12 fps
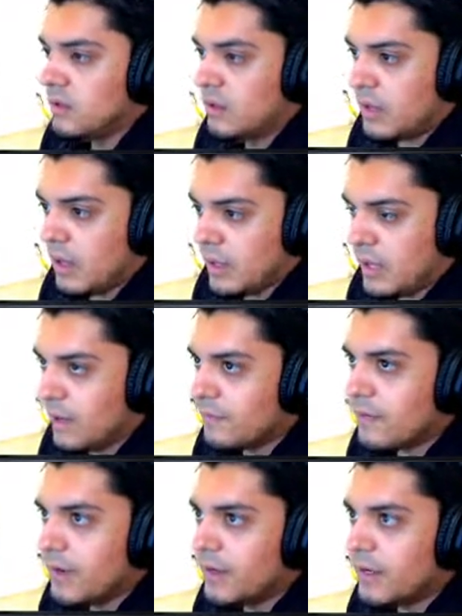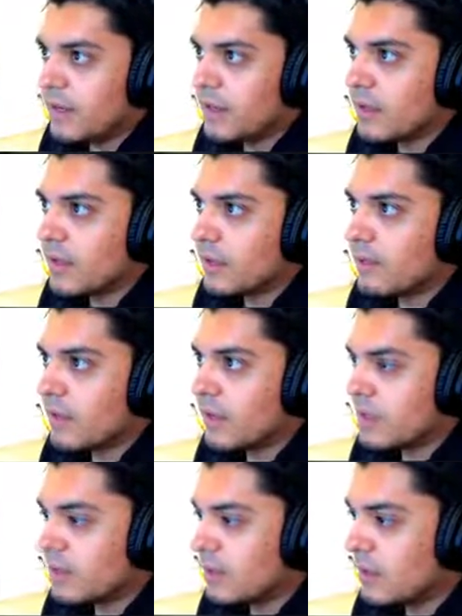I can't find anything. If you
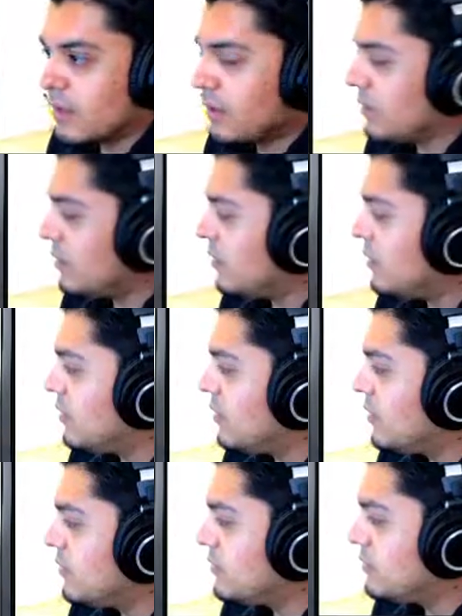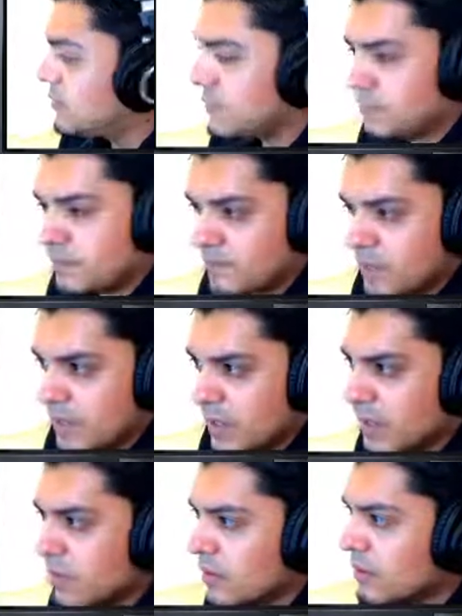guys, well, no.
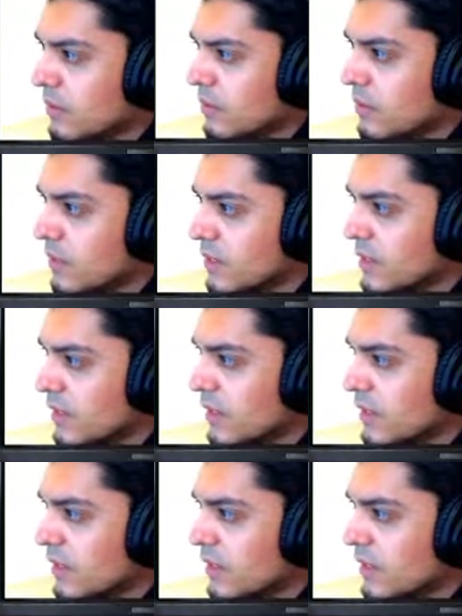Let me see.